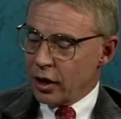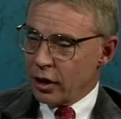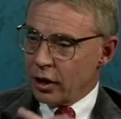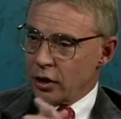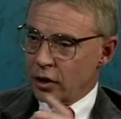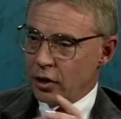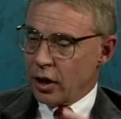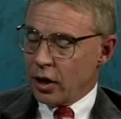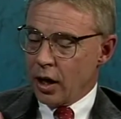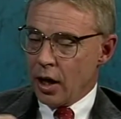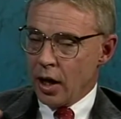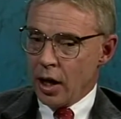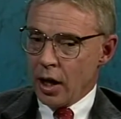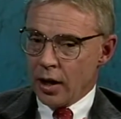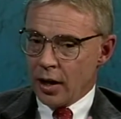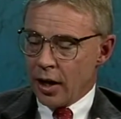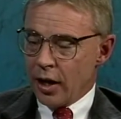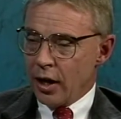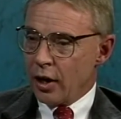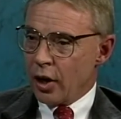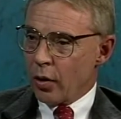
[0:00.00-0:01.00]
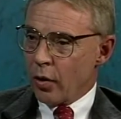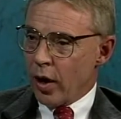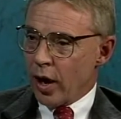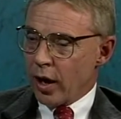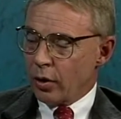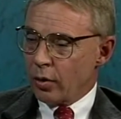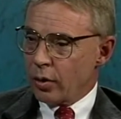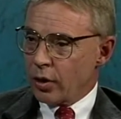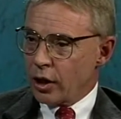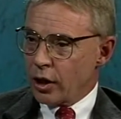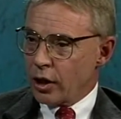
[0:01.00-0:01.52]
These get they
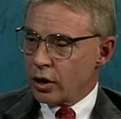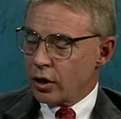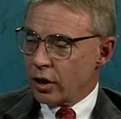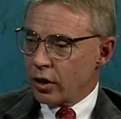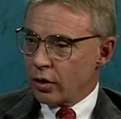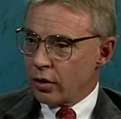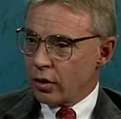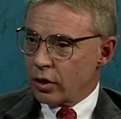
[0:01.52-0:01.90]
interact with each other.